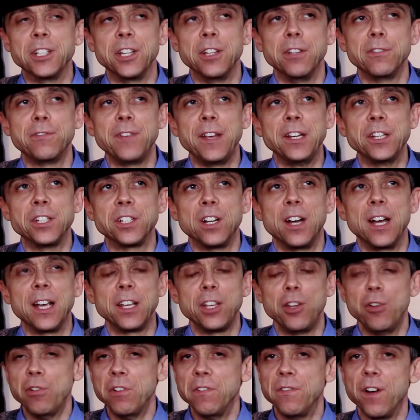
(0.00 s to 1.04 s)
So there's things
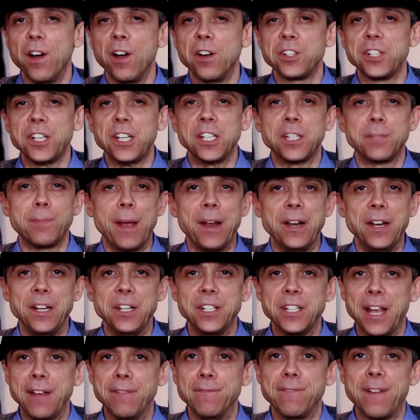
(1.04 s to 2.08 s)
like universities
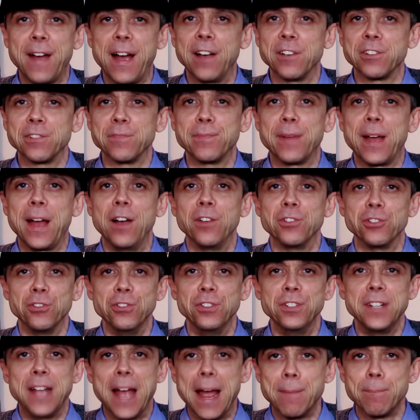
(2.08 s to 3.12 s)
spending £10,000
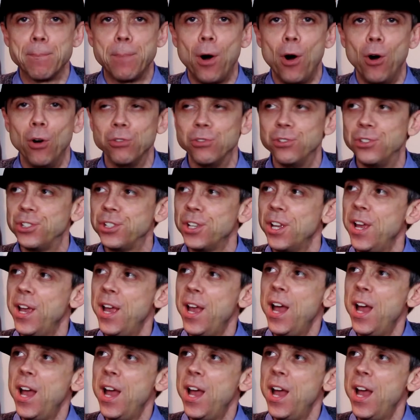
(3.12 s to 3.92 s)
on nap pods,